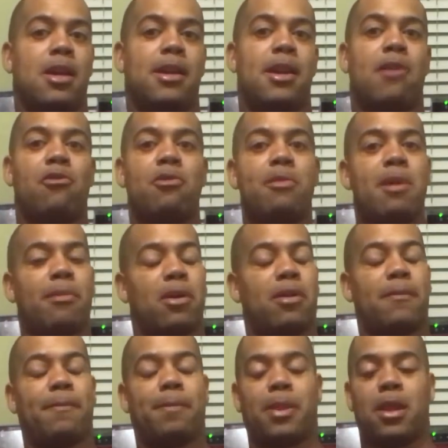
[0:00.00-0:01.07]
Now remember,
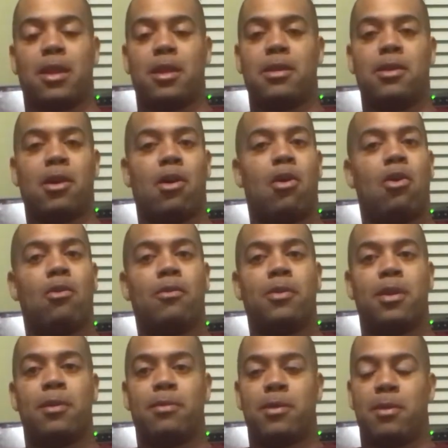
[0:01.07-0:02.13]
the
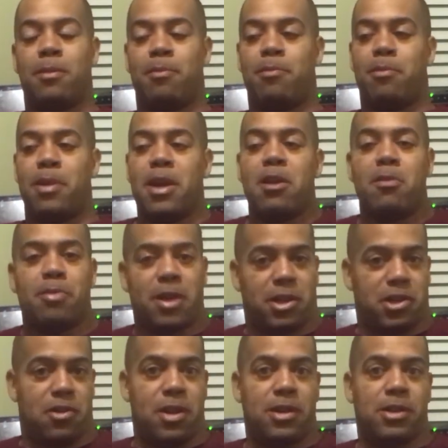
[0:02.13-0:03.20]
bigger
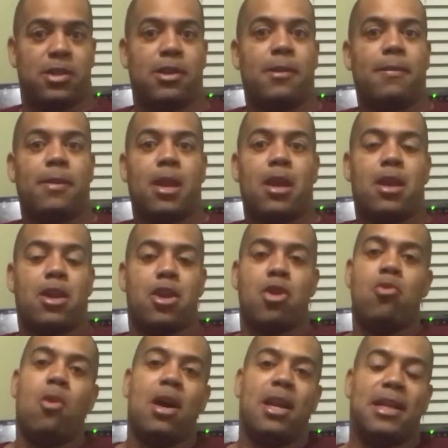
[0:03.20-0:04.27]
picture is
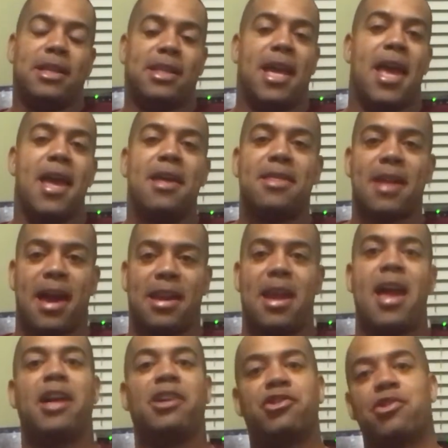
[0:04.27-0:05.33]
you want to take that
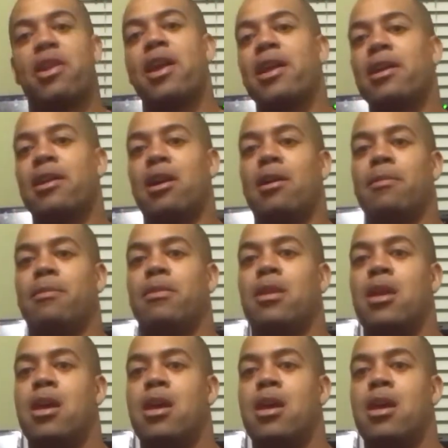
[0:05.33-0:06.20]
extra income